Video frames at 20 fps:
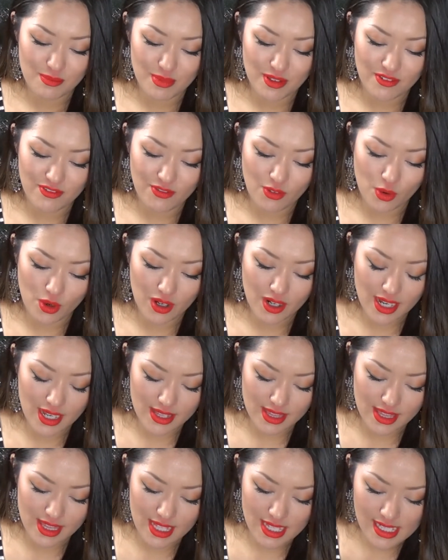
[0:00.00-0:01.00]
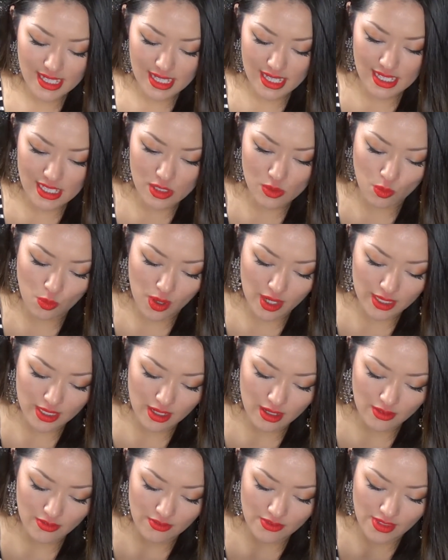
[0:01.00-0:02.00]
before. And this is
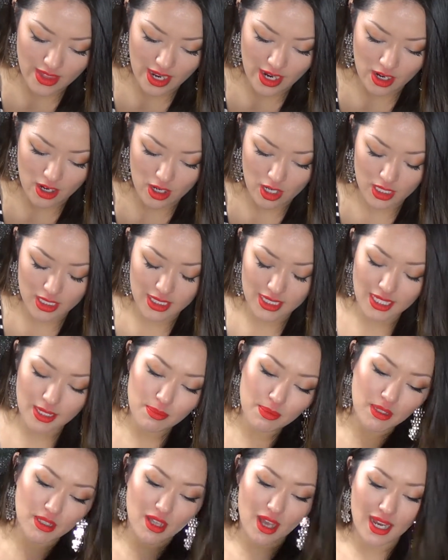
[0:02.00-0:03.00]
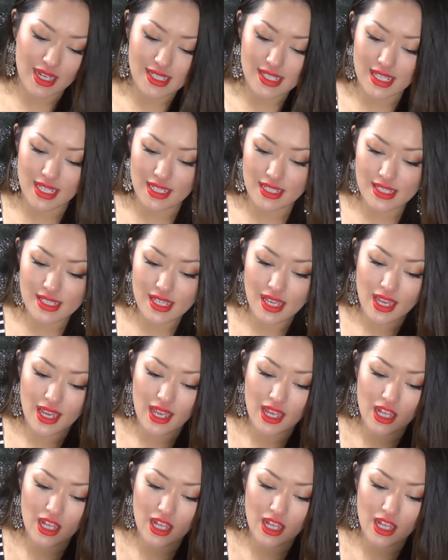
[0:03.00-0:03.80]
one of their lip glosses.